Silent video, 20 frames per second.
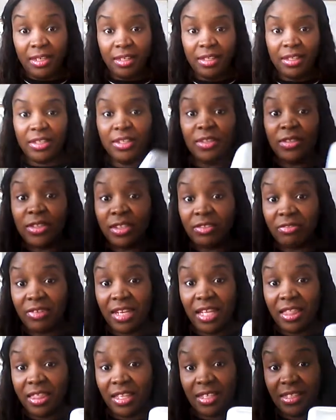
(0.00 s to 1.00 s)
you can
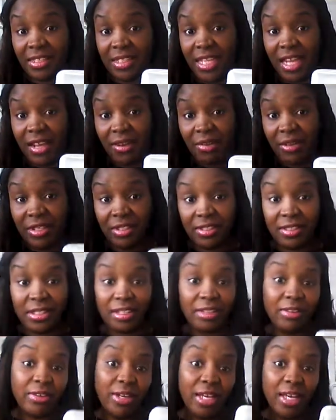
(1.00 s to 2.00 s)
write things down and
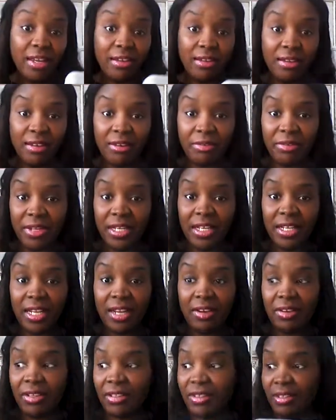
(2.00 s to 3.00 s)
say, okay, I wrote it
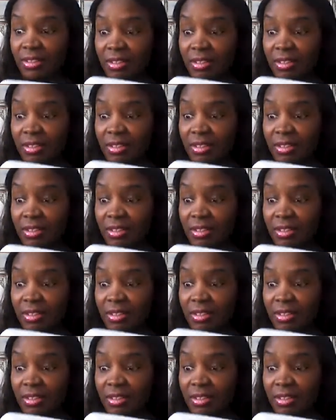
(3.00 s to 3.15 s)
down, and then